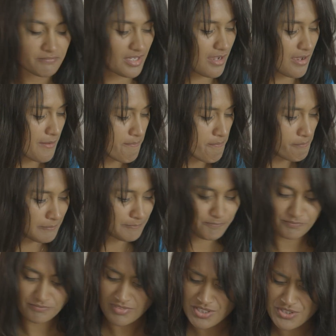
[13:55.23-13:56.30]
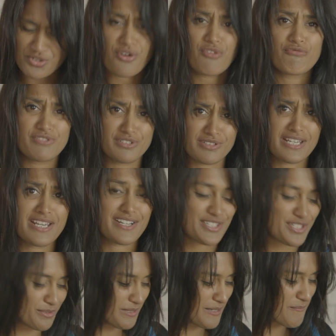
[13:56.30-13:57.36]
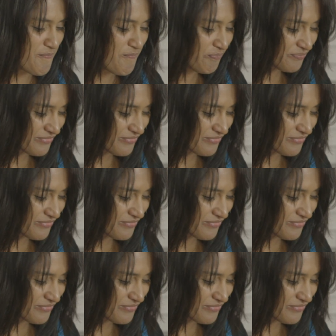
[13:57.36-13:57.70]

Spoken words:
It's got a real kick to it.